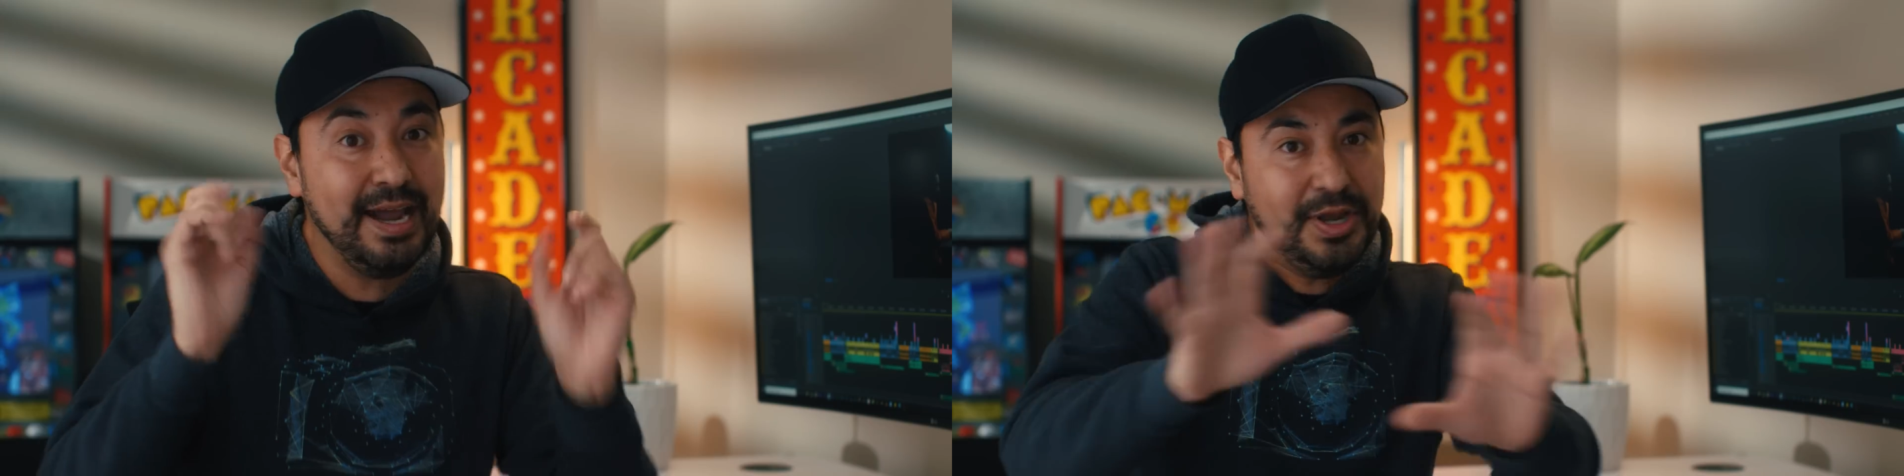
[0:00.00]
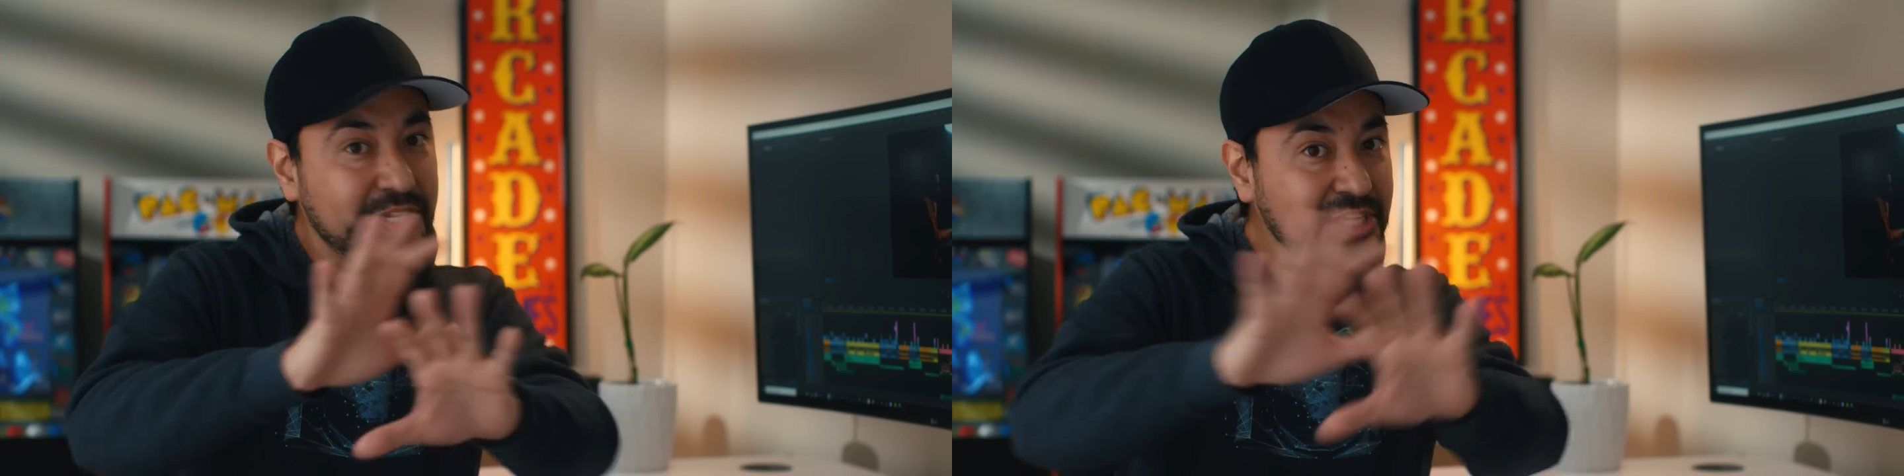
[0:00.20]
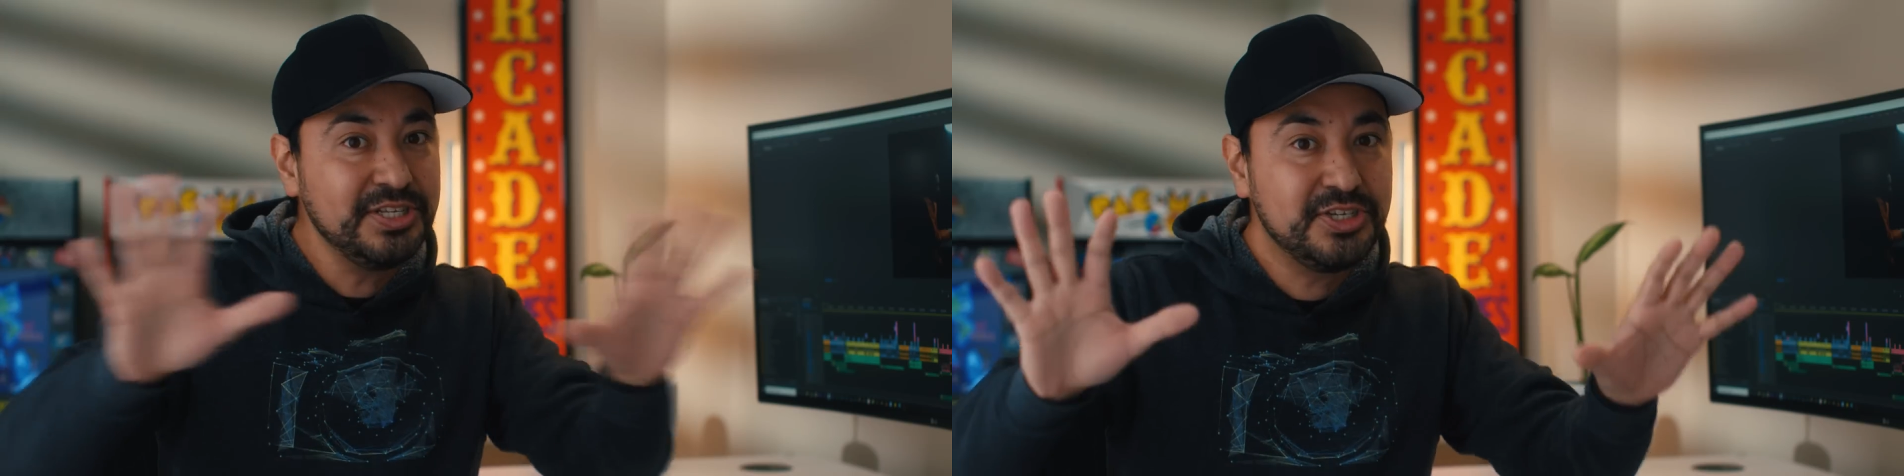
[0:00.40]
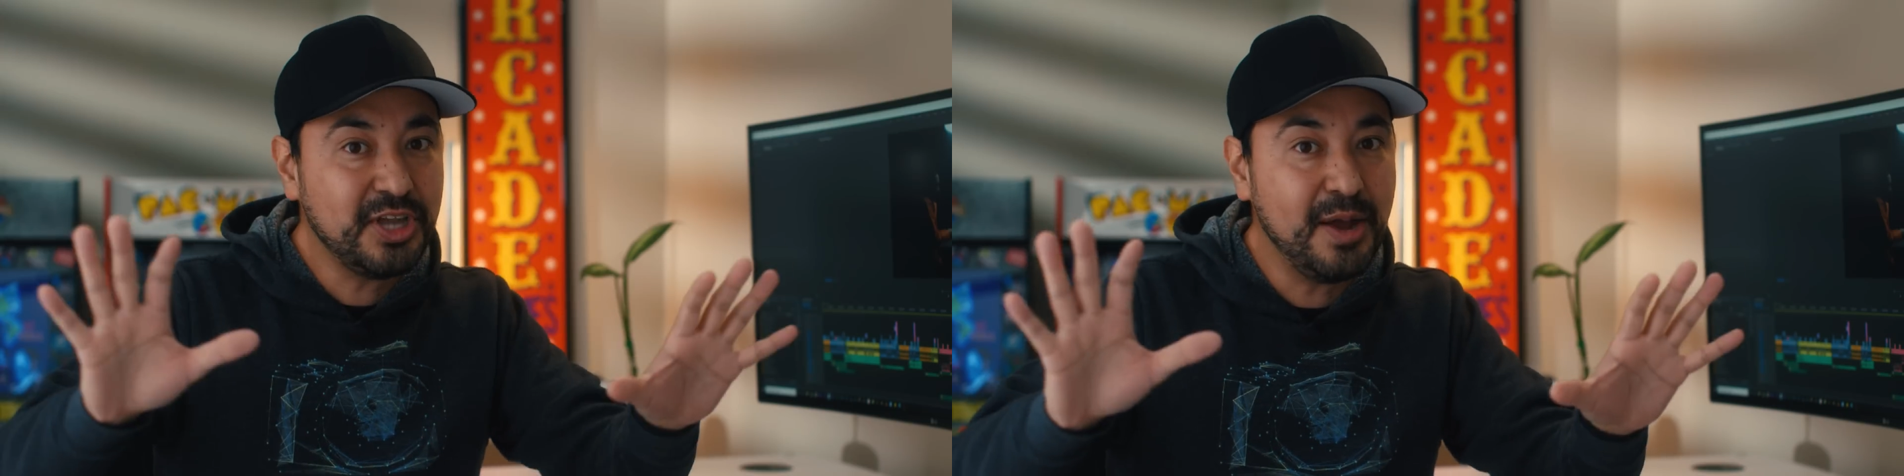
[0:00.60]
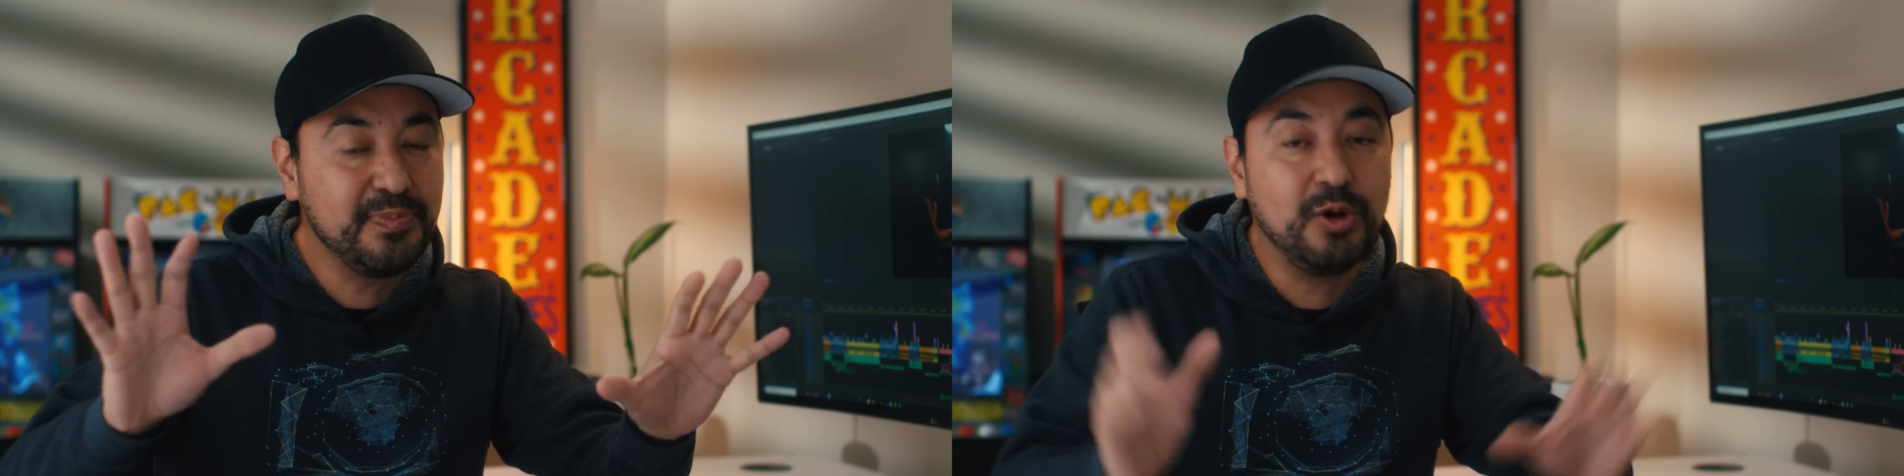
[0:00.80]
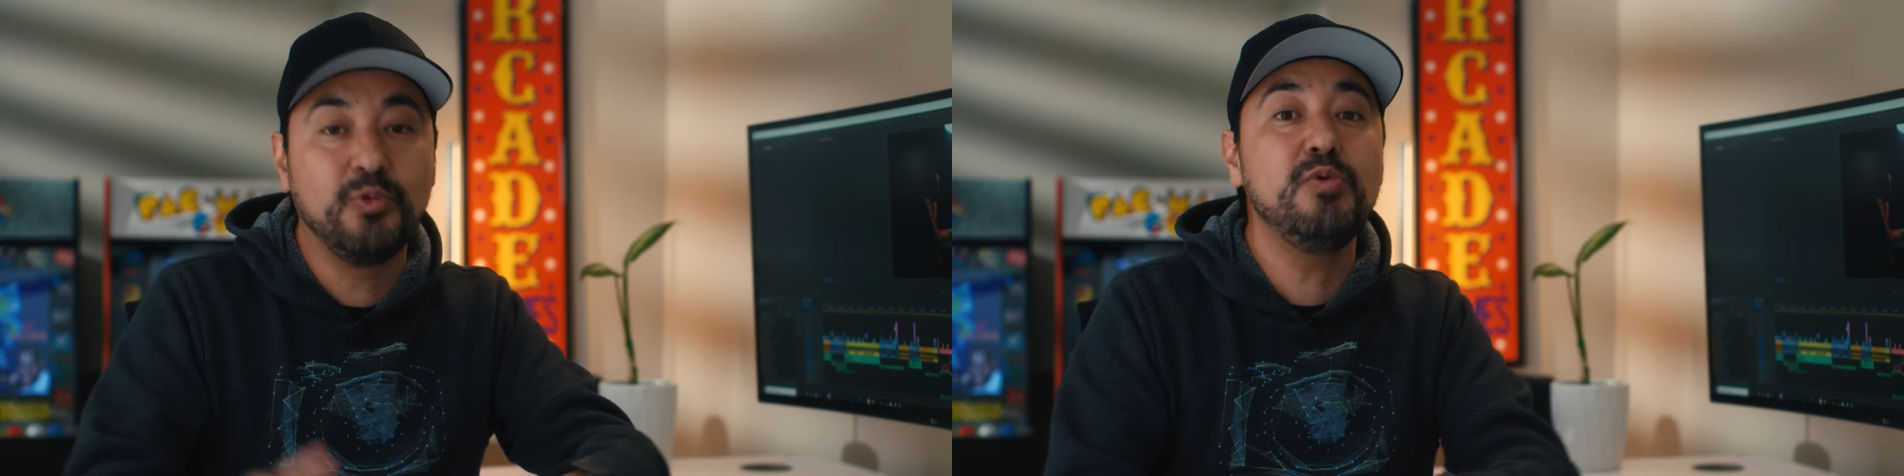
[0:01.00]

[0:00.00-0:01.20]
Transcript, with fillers: Now, it doesn't stop there.